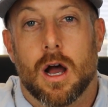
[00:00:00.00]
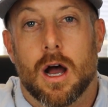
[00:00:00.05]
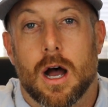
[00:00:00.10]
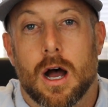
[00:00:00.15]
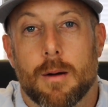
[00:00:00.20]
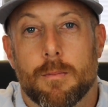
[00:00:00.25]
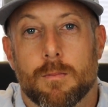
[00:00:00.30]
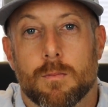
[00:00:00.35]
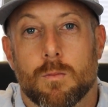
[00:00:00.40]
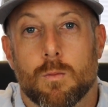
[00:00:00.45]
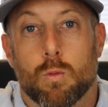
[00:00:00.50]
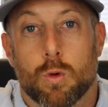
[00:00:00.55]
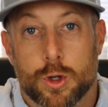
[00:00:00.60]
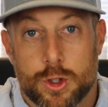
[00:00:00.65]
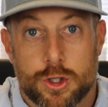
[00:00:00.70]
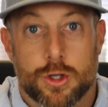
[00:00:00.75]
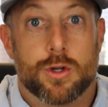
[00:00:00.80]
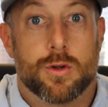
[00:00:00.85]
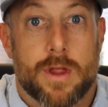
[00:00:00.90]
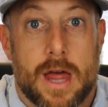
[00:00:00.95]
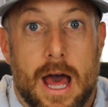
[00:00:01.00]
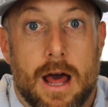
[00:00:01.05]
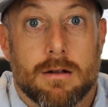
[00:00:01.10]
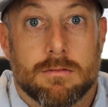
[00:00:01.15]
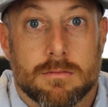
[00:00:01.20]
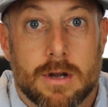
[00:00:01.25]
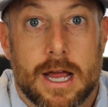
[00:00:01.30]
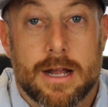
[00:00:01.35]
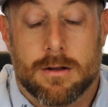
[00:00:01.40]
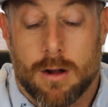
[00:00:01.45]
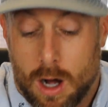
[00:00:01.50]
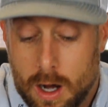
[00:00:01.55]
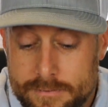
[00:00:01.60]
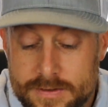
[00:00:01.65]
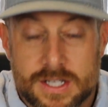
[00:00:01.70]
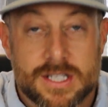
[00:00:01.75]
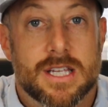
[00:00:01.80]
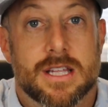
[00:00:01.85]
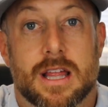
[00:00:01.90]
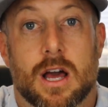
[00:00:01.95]
Would you do that, right?
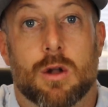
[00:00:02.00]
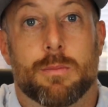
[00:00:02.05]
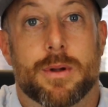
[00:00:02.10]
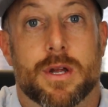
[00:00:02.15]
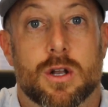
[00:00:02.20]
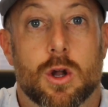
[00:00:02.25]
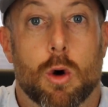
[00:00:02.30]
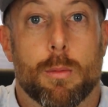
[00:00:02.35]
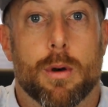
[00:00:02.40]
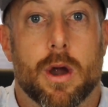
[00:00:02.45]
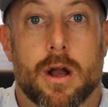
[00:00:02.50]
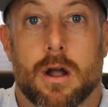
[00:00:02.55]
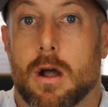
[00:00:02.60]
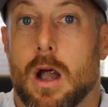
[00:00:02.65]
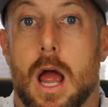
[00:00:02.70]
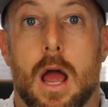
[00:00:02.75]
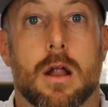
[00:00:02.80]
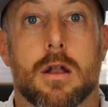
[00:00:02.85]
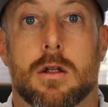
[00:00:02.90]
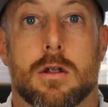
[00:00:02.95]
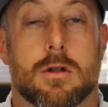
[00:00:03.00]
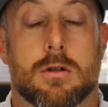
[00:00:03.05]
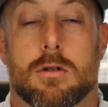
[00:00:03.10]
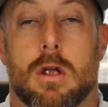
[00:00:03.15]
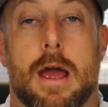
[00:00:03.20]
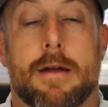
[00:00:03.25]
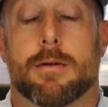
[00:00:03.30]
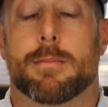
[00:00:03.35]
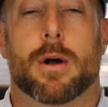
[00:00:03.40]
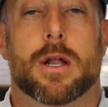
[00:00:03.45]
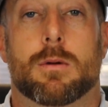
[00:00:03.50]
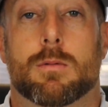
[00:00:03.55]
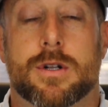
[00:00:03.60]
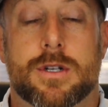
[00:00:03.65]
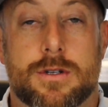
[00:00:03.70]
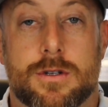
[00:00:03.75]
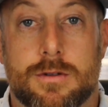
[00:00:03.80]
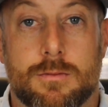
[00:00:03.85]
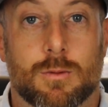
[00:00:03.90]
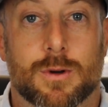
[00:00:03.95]
Obviously, that would be a no-brainer. Everybody
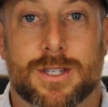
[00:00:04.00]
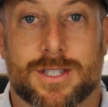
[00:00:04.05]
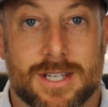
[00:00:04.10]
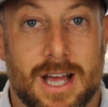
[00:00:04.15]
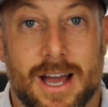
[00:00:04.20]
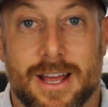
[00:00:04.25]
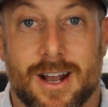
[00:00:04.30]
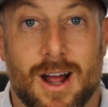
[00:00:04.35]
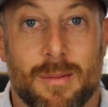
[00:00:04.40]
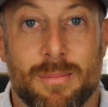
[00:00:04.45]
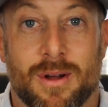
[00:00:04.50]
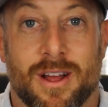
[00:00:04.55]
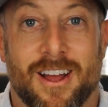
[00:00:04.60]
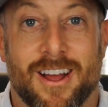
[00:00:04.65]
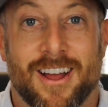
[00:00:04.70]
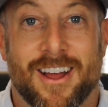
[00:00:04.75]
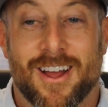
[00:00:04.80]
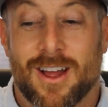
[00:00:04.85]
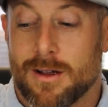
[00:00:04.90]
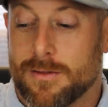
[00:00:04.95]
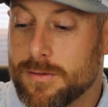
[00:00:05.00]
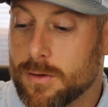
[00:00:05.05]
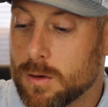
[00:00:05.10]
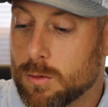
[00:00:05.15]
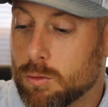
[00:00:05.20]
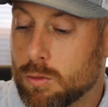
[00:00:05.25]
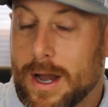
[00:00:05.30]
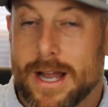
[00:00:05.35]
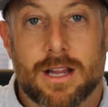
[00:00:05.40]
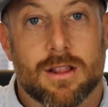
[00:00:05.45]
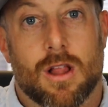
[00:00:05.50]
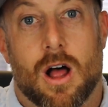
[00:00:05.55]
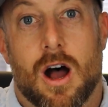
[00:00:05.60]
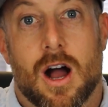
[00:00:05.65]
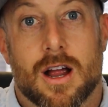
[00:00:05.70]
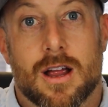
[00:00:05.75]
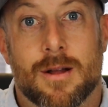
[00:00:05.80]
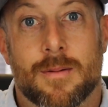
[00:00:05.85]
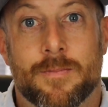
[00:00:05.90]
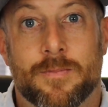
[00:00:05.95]
would sign up for a rate
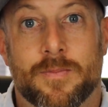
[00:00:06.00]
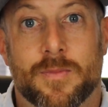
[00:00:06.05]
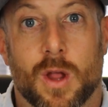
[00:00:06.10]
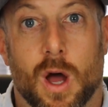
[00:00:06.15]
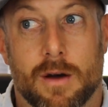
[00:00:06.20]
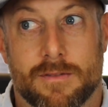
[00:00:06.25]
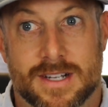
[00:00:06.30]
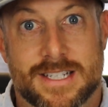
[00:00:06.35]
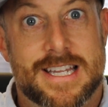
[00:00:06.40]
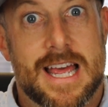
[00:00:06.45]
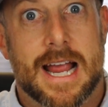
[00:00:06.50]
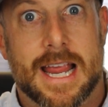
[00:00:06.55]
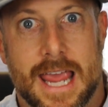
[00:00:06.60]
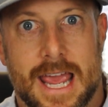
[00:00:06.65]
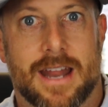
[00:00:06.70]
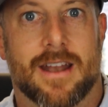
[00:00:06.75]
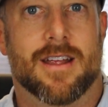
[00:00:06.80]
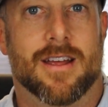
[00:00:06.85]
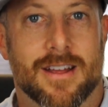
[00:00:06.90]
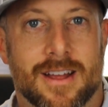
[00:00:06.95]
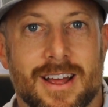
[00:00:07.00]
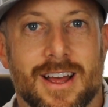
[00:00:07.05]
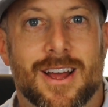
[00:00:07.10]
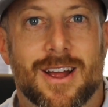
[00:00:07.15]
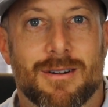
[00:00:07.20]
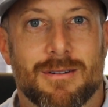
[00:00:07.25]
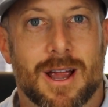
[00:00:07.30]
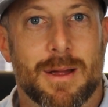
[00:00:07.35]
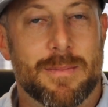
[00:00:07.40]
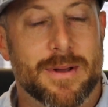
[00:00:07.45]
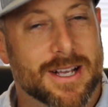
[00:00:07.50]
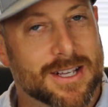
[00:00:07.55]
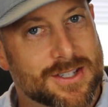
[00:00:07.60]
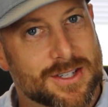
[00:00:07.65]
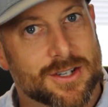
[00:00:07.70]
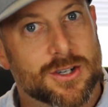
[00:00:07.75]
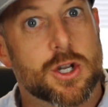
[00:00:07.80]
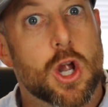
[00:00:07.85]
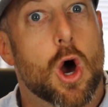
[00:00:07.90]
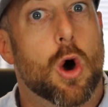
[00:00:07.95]
lock of a decade, right?
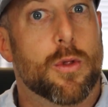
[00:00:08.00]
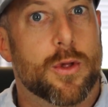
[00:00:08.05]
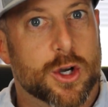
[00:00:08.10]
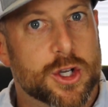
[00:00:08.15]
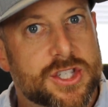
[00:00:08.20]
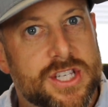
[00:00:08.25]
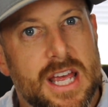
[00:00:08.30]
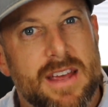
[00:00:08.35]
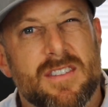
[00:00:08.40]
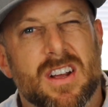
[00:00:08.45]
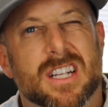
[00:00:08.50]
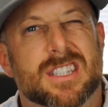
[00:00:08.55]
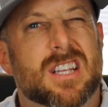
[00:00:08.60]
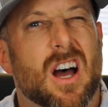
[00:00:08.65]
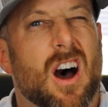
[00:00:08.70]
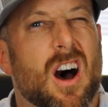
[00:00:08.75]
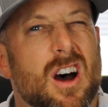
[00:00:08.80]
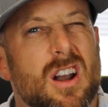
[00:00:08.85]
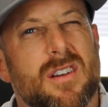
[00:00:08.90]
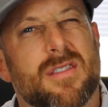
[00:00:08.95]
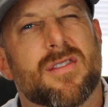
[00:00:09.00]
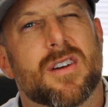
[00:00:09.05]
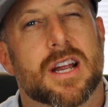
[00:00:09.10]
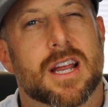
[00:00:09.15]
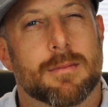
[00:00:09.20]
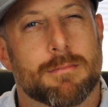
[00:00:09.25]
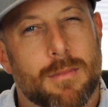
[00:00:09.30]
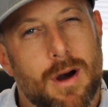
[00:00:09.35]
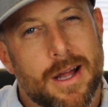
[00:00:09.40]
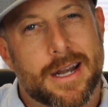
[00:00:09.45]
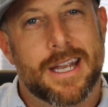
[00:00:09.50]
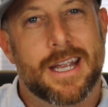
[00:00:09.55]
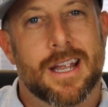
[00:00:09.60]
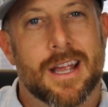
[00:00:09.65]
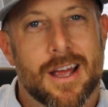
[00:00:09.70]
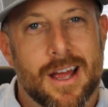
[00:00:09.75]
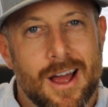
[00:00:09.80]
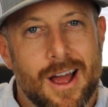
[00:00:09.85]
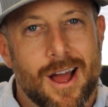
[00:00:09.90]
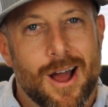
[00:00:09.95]
Because they know they're saving a ton of freaking
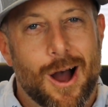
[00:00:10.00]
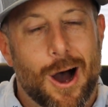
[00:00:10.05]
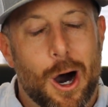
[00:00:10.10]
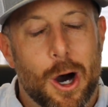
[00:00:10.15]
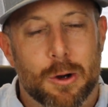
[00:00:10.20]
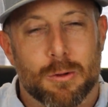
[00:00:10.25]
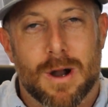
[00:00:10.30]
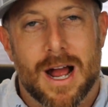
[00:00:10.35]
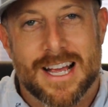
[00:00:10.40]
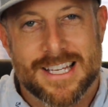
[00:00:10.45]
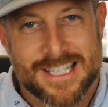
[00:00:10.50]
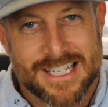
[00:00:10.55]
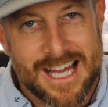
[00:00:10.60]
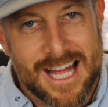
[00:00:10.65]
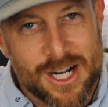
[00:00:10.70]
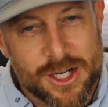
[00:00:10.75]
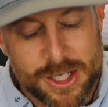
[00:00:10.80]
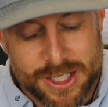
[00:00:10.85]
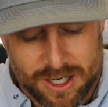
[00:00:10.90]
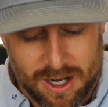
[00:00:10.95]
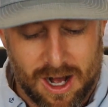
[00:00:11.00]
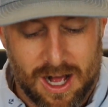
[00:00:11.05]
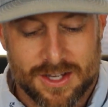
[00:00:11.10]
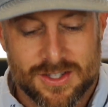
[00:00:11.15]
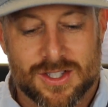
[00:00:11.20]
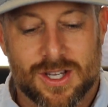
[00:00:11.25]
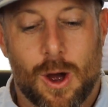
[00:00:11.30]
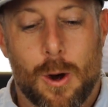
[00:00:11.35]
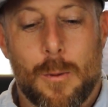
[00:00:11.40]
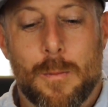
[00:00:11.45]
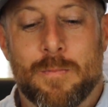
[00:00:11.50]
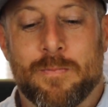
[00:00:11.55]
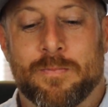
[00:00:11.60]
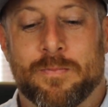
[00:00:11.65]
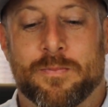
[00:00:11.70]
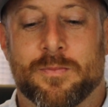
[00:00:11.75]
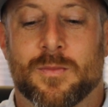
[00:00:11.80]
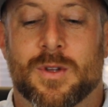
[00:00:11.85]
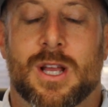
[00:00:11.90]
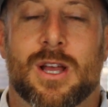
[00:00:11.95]
money on rising energy costs. So,
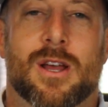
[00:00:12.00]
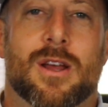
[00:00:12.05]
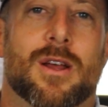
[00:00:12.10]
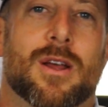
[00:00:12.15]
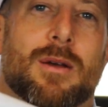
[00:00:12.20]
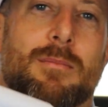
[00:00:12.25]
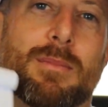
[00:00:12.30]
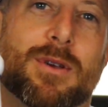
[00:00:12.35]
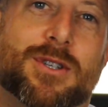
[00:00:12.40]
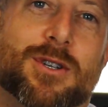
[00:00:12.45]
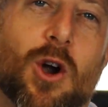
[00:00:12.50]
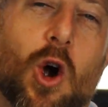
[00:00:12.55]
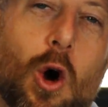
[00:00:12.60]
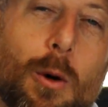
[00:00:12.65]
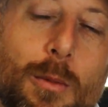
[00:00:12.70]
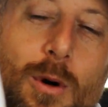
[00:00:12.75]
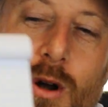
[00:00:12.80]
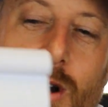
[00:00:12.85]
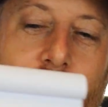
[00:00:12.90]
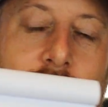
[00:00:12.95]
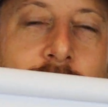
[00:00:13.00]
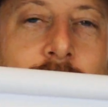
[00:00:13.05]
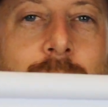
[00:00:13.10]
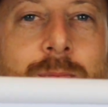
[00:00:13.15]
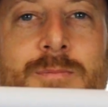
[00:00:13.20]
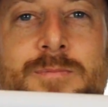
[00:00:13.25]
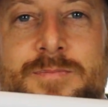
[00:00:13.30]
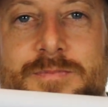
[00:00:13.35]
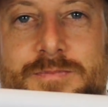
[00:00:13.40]
Mr. Homeowner,